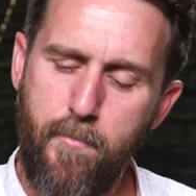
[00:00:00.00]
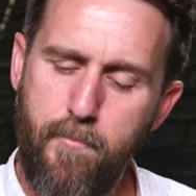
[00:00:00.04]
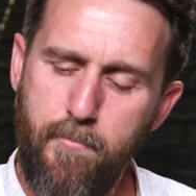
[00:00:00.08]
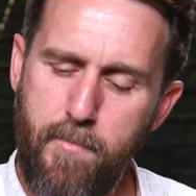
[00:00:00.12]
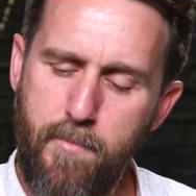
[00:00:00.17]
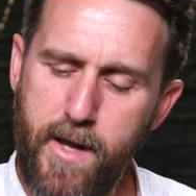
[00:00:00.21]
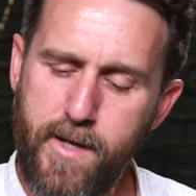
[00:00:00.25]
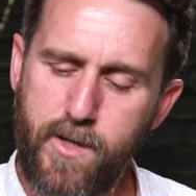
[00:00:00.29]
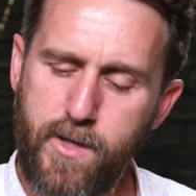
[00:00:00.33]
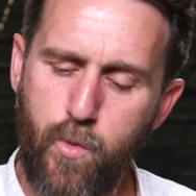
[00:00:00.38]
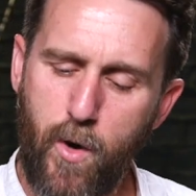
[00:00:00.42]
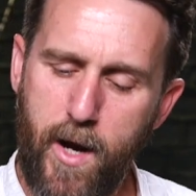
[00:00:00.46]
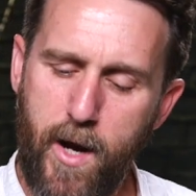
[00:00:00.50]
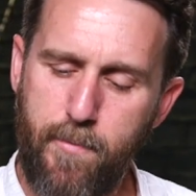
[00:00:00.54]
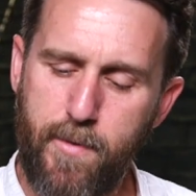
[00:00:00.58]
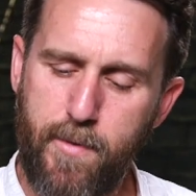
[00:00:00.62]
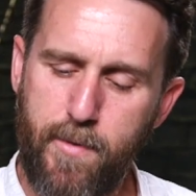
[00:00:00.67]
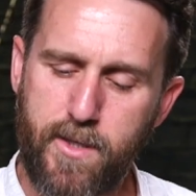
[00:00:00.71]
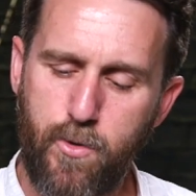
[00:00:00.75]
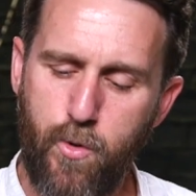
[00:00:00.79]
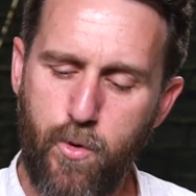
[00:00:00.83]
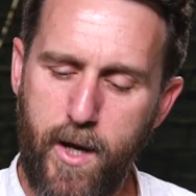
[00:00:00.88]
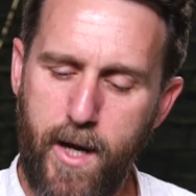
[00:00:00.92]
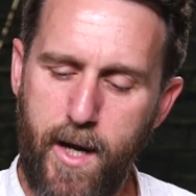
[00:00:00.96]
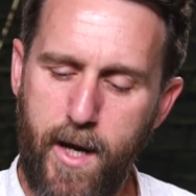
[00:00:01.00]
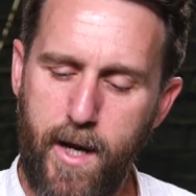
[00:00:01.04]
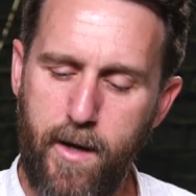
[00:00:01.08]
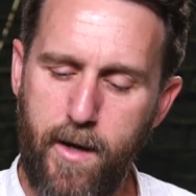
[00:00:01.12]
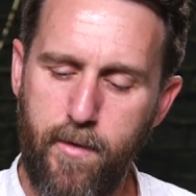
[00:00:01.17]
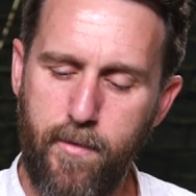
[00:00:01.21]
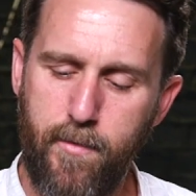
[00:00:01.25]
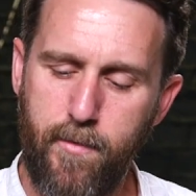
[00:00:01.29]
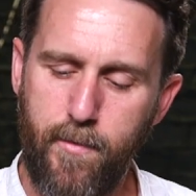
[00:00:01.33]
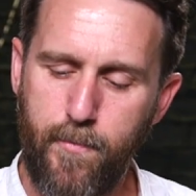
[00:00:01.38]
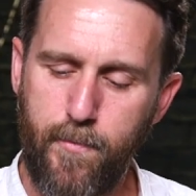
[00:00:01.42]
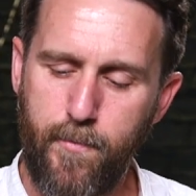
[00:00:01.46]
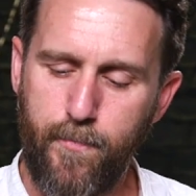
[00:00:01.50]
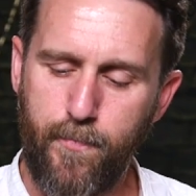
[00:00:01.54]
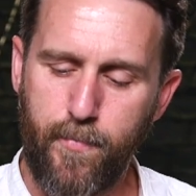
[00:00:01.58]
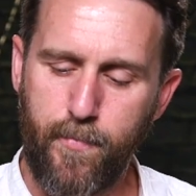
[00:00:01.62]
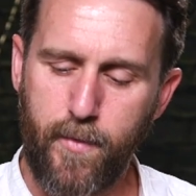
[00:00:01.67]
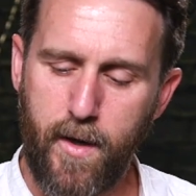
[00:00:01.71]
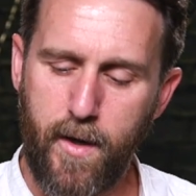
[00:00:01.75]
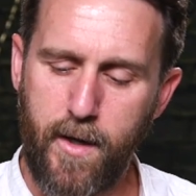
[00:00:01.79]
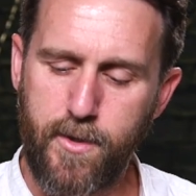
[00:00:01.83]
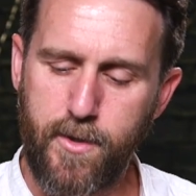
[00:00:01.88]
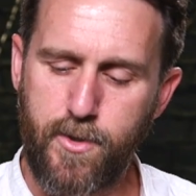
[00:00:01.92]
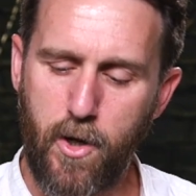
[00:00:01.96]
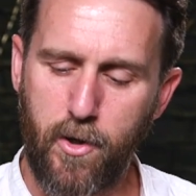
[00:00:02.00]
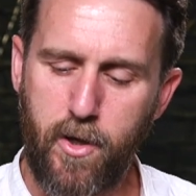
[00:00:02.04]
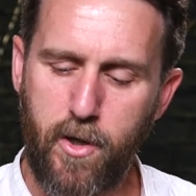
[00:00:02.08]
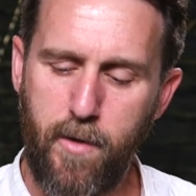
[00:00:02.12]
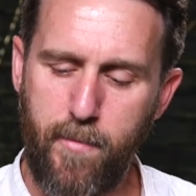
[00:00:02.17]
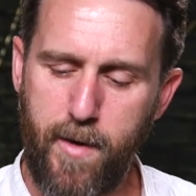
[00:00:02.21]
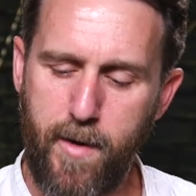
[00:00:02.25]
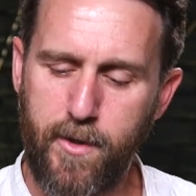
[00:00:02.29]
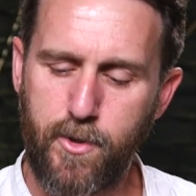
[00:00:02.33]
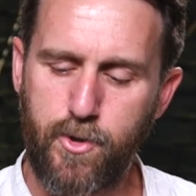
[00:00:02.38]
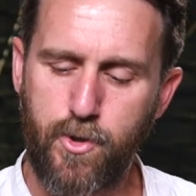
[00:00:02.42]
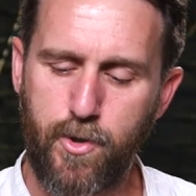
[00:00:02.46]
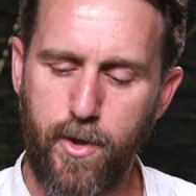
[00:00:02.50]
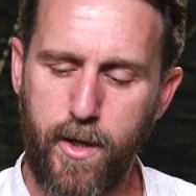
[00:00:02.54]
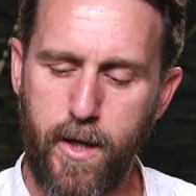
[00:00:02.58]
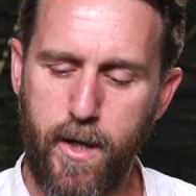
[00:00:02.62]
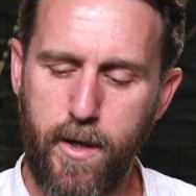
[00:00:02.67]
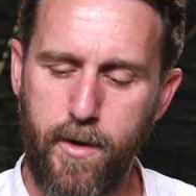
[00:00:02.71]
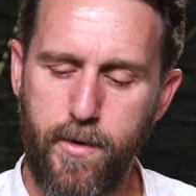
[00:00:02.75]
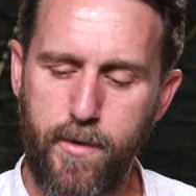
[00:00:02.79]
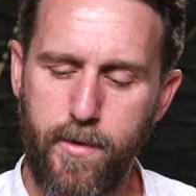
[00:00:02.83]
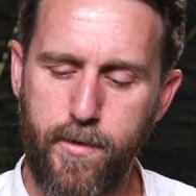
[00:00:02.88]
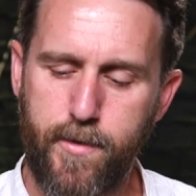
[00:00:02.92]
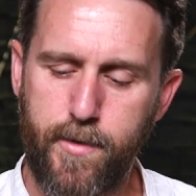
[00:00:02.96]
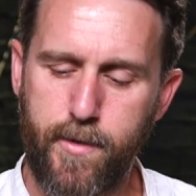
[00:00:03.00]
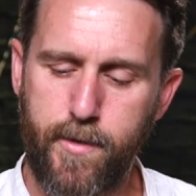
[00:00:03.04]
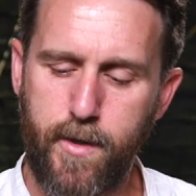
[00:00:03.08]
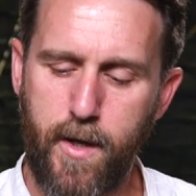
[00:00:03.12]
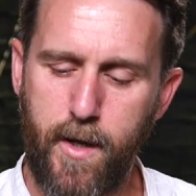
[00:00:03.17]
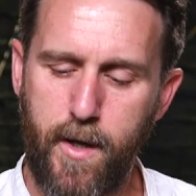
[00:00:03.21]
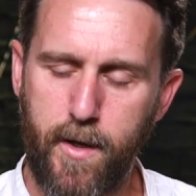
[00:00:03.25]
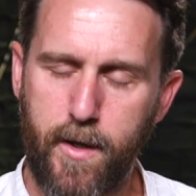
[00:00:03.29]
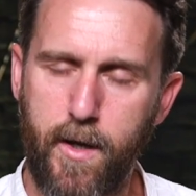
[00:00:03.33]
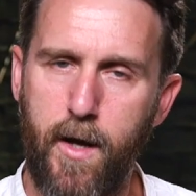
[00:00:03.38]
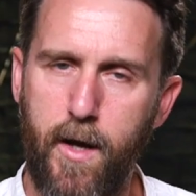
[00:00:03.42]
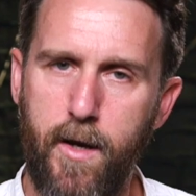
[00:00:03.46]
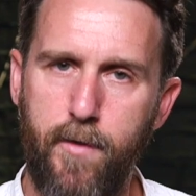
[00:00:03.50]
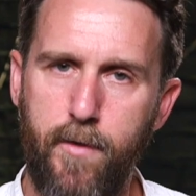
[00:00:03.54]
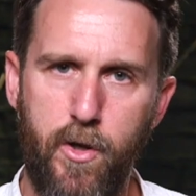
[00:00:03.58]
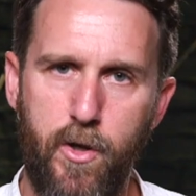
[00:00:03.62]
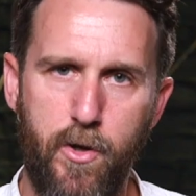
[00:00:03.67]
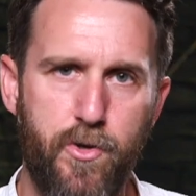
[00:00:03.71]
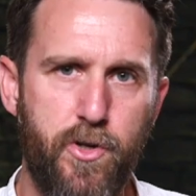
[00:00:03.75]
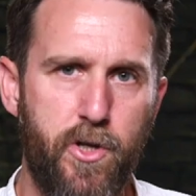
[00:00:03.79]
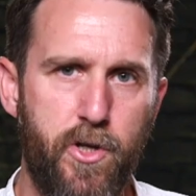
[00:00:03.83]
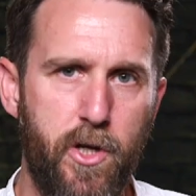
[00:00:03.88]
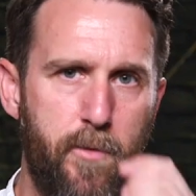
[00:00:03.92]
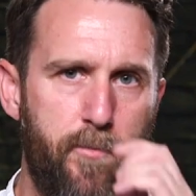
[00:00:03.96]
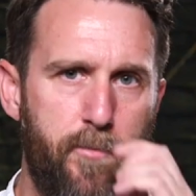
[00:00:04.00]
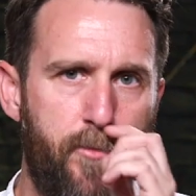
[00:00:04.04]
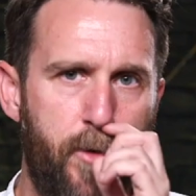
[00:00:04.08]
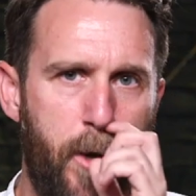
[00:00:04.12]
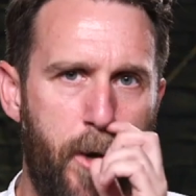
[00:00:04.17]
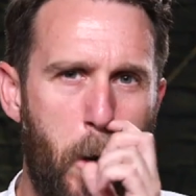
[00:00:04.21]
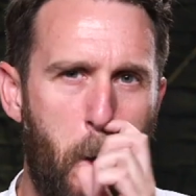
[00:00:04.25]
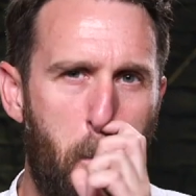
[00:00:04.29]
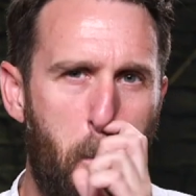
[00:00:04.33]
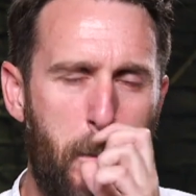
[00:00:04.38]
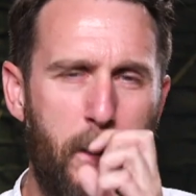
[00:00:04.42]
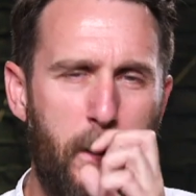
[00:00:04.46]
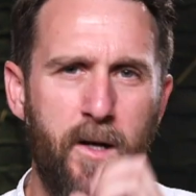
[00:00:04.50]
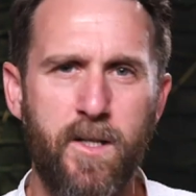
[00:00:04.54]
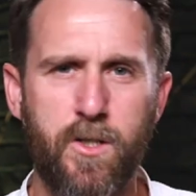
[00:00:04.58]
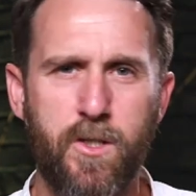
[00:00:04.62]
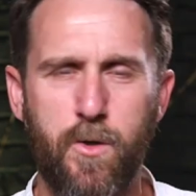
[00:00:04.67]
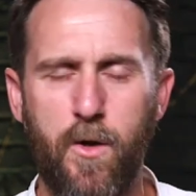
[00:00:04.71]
midway between a documentary and and a kind of YouTube film.